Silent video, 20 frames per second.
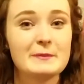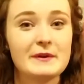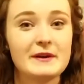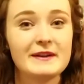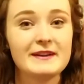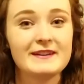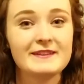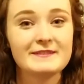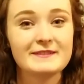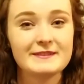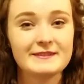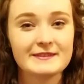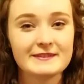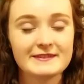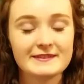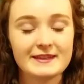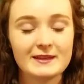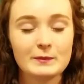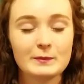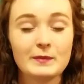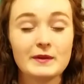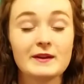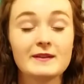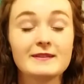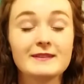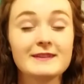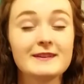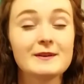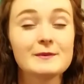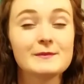but if you just like
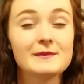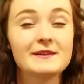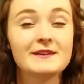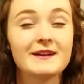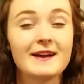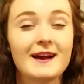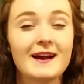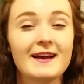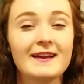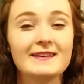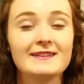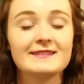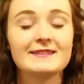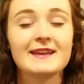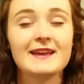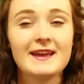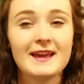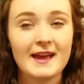barely open your eyes,